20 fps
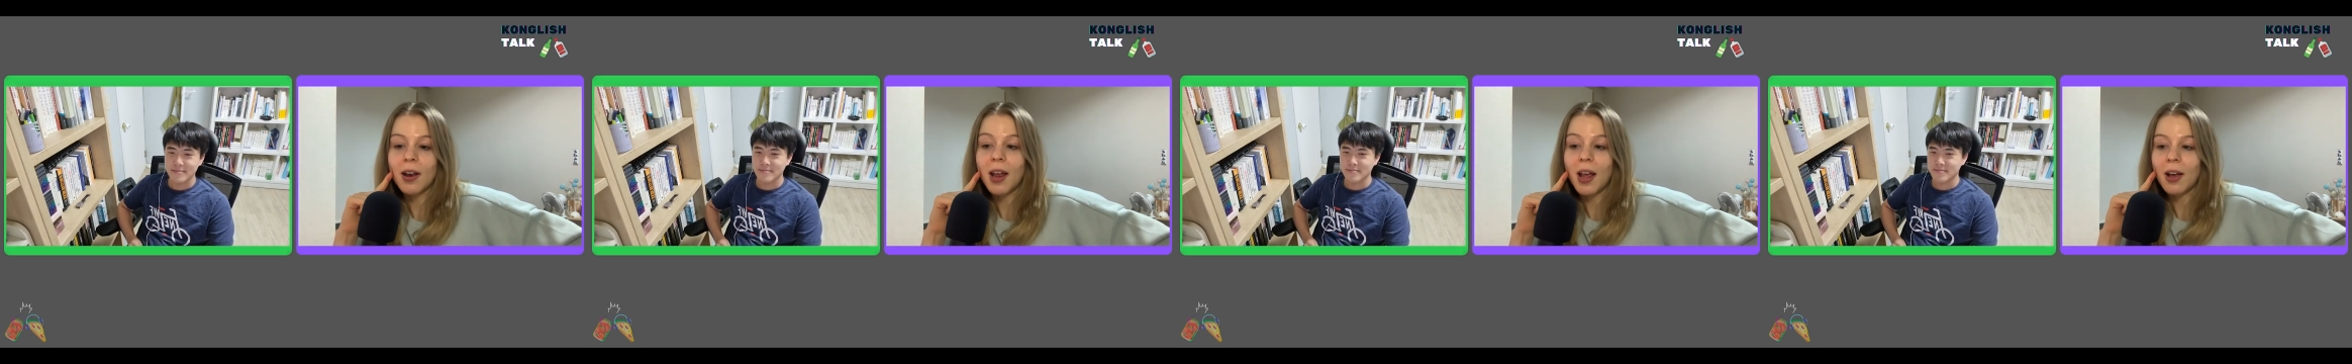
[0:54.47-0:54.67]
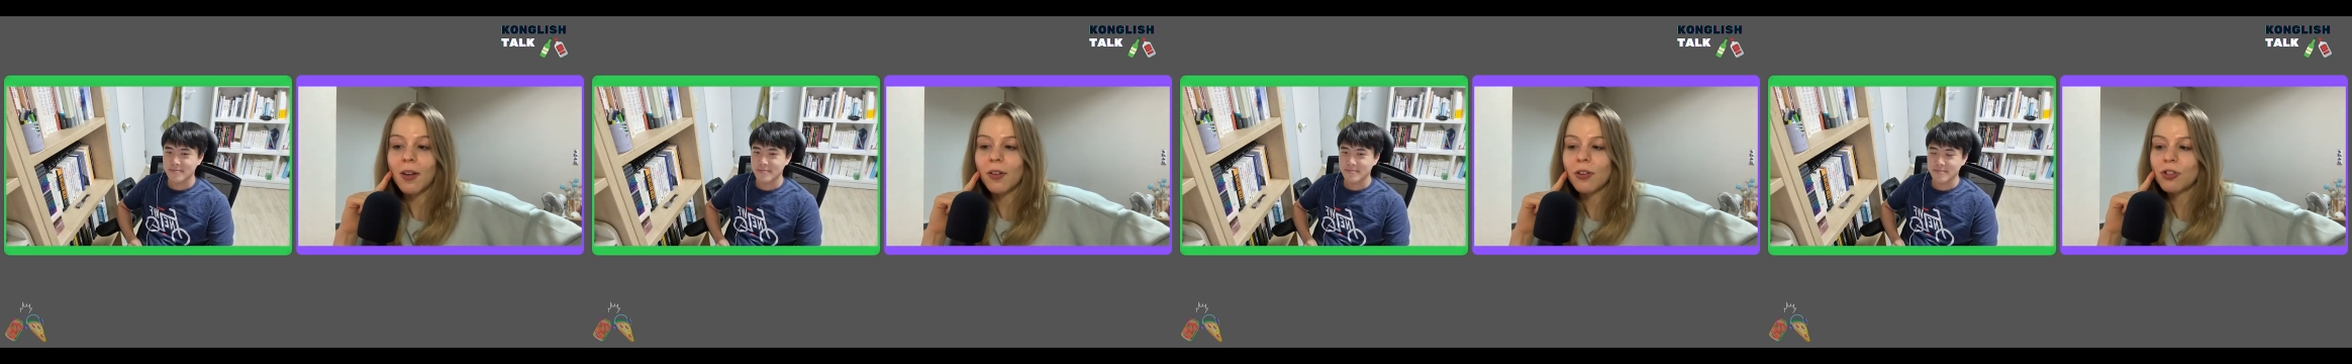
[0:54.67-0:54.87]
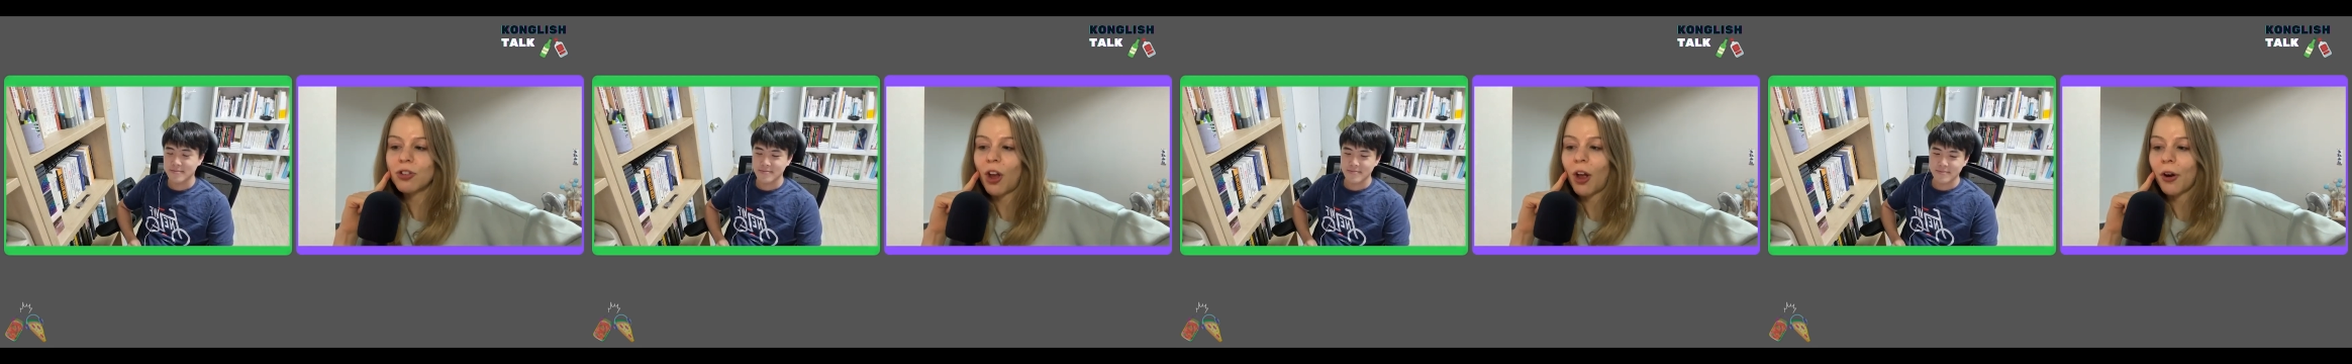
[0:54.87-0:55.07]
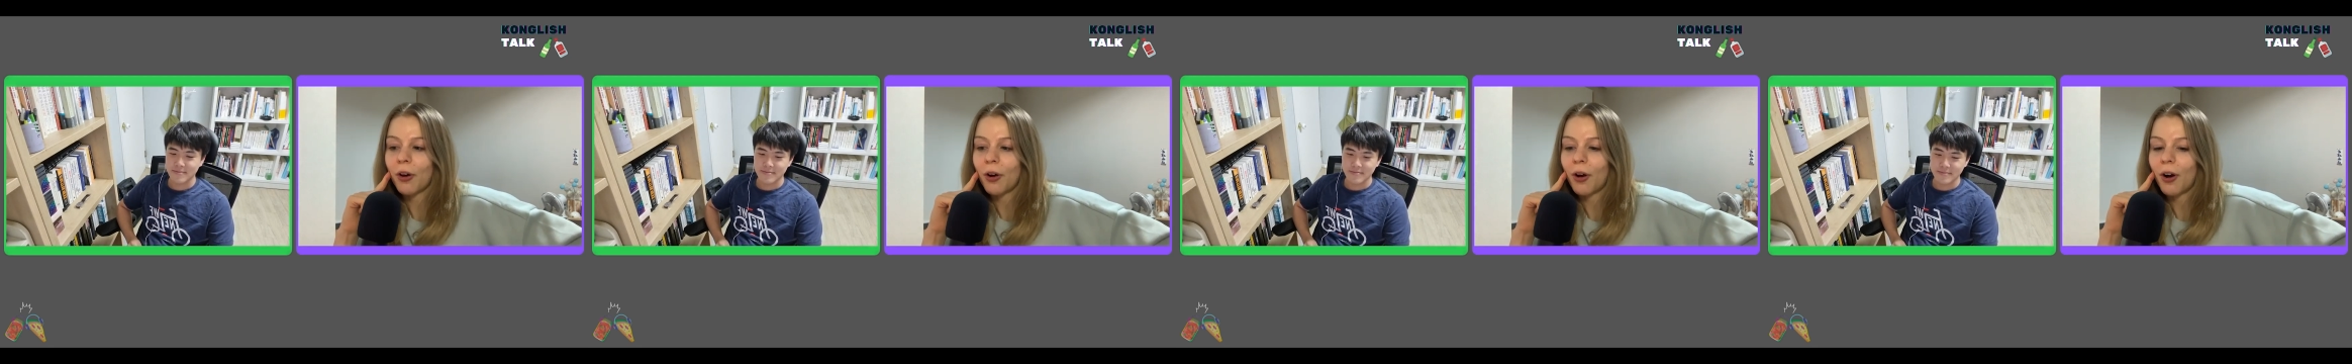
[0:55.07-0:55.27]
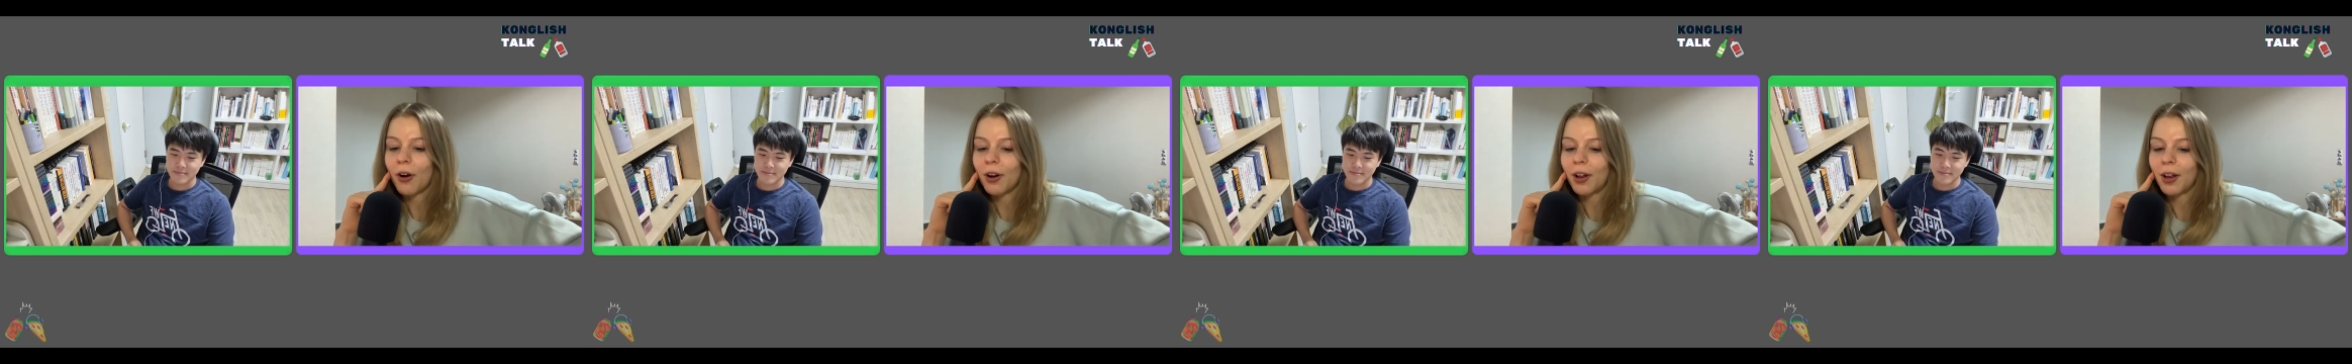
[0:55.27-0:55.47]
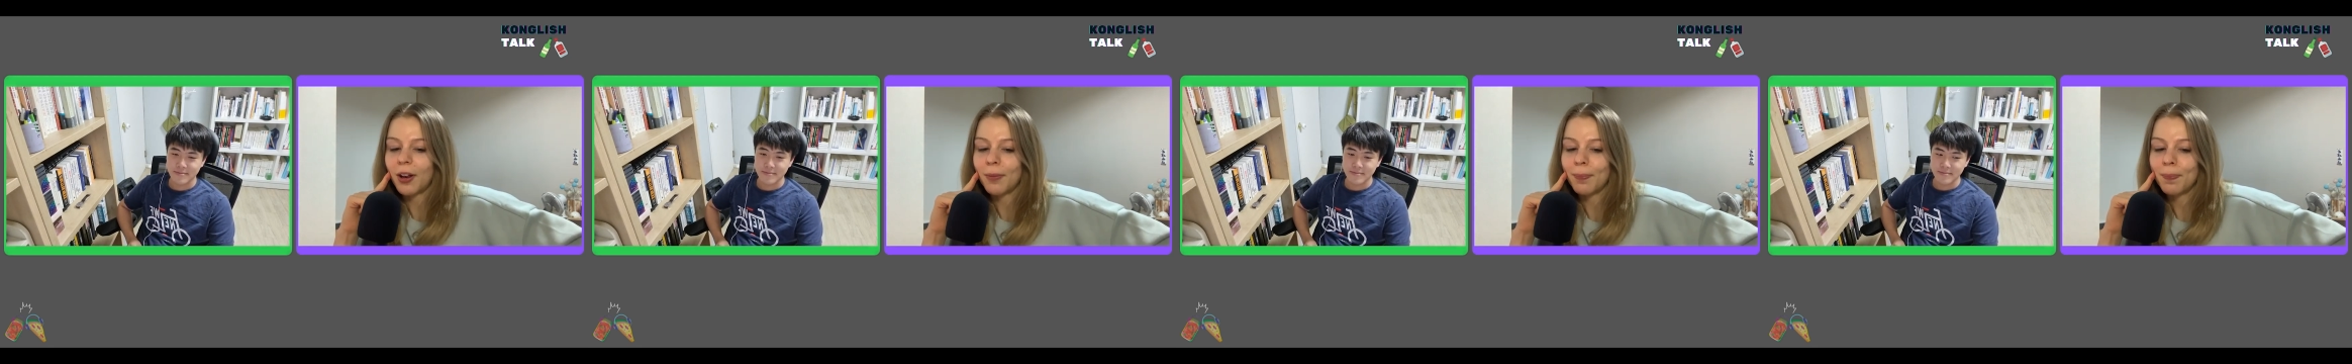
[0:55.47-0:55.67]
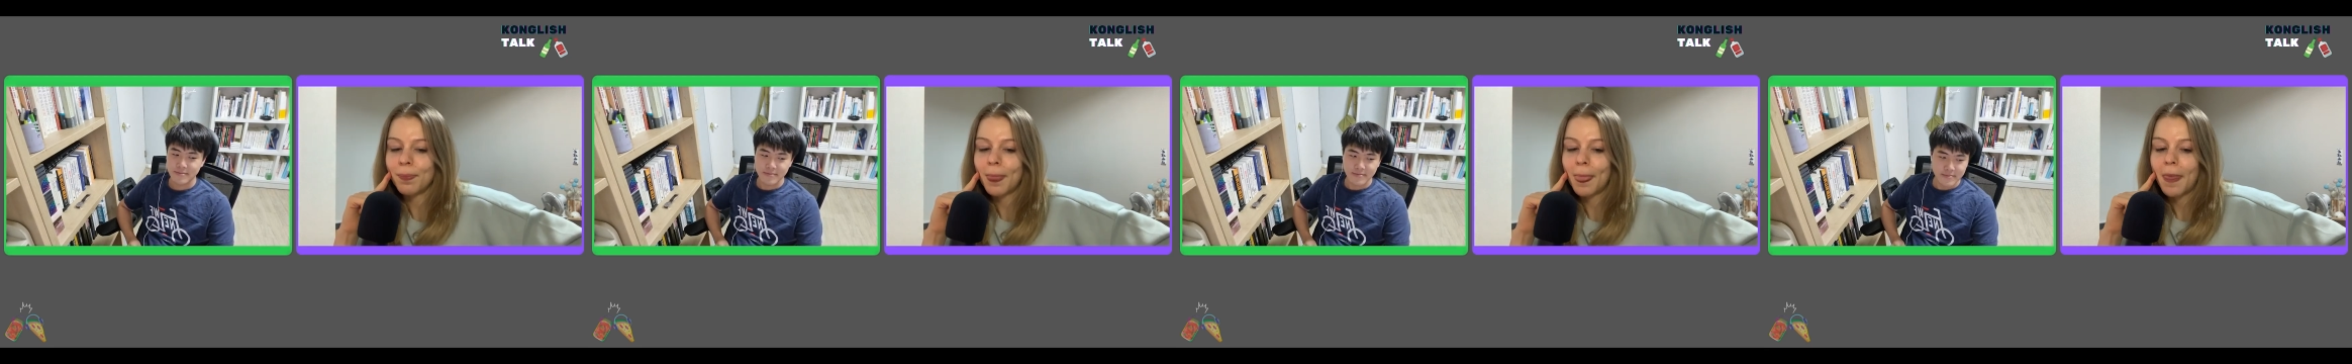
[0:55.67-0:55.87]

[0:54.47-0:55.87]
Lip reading: English kindergarten,